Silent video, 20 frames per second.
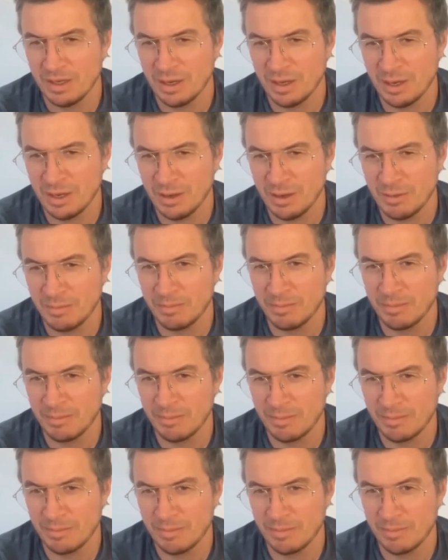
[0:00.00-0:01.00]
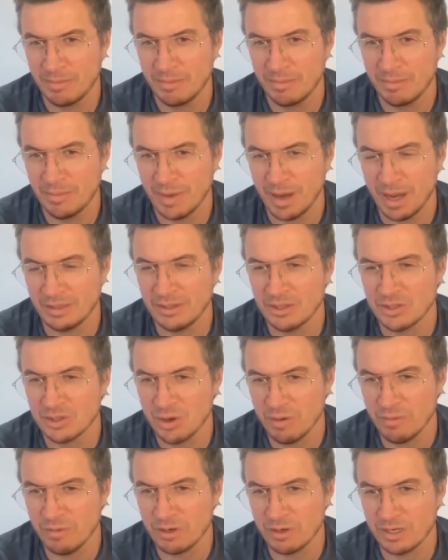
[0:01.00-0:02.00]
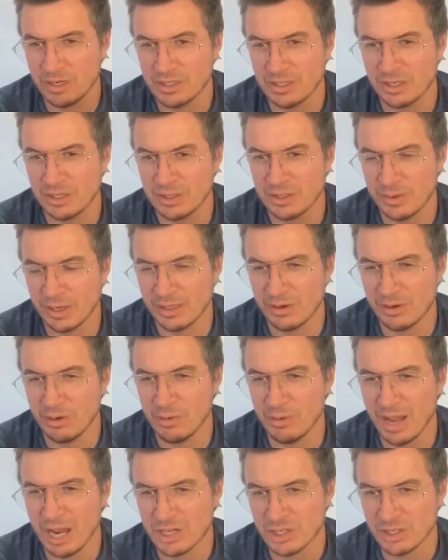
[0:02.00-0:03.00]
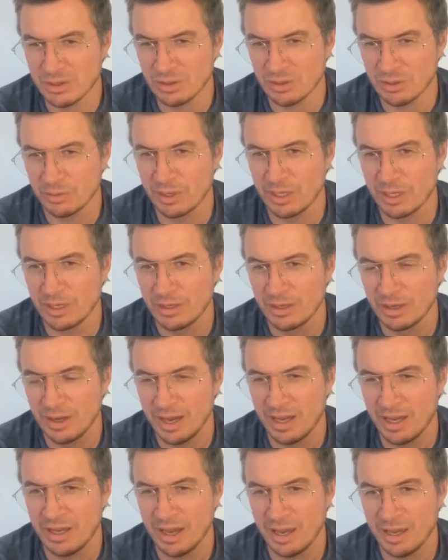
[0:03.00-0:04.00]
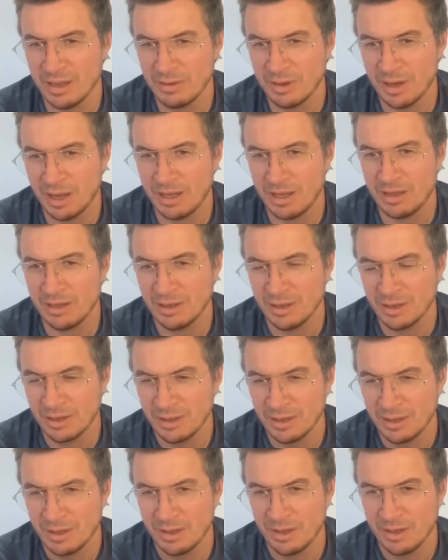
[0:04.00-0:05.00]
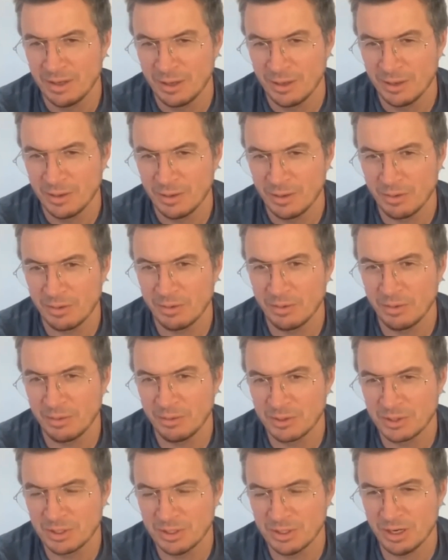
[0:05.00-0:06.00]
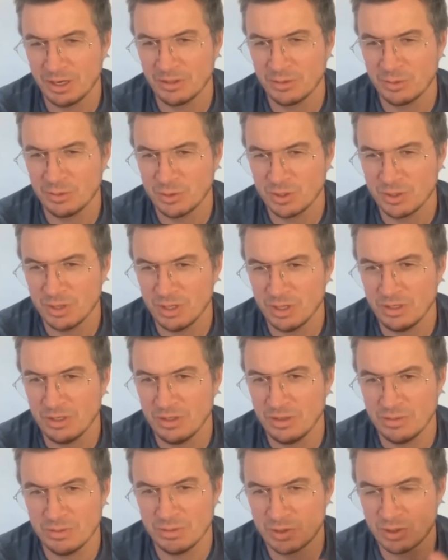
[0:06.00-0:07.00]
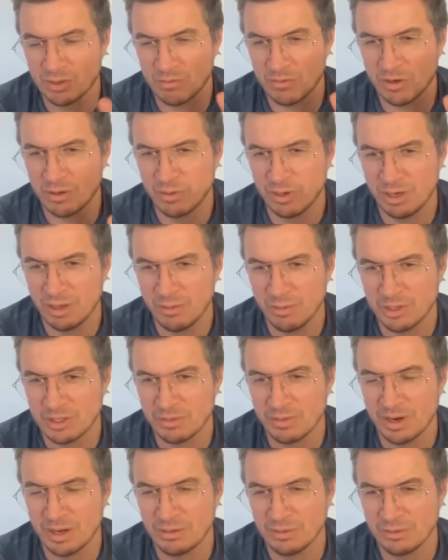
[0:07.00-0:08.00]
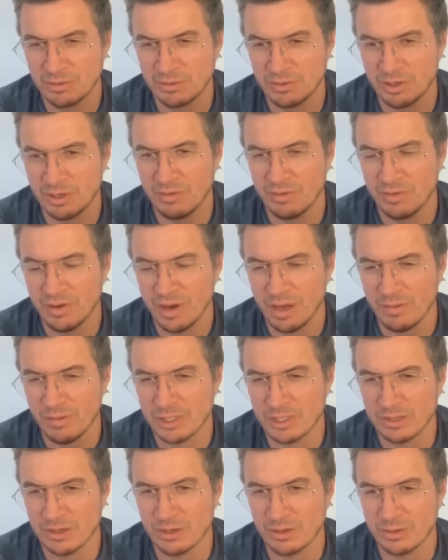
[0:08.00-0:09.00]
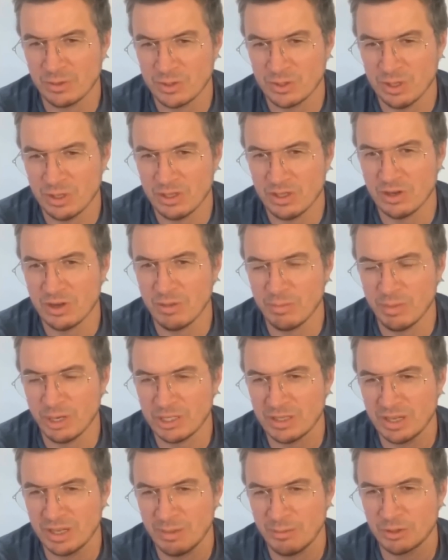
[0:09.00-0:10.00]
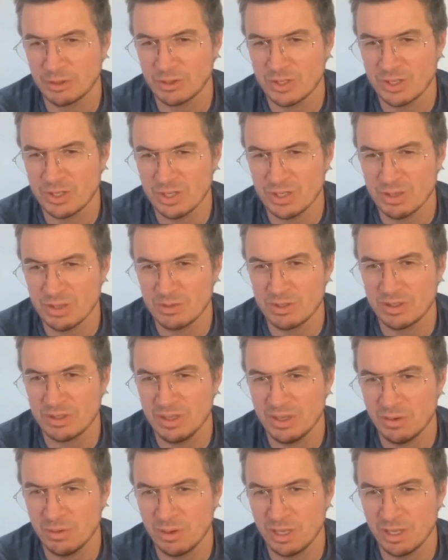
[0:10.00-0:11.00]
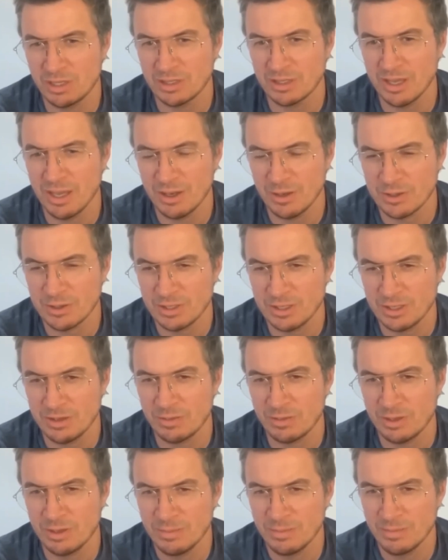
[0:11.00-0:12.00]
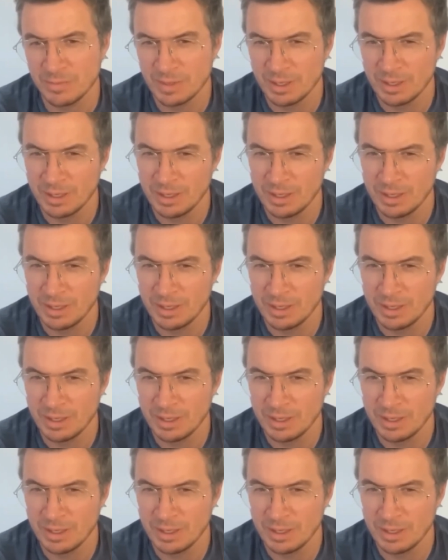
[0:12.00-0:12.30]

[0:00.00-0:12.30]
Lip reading: I discovered this in a strictly rational way. I started to study somewhere when I was around 35, I started to study complex dynamical systems theory and chaos theory.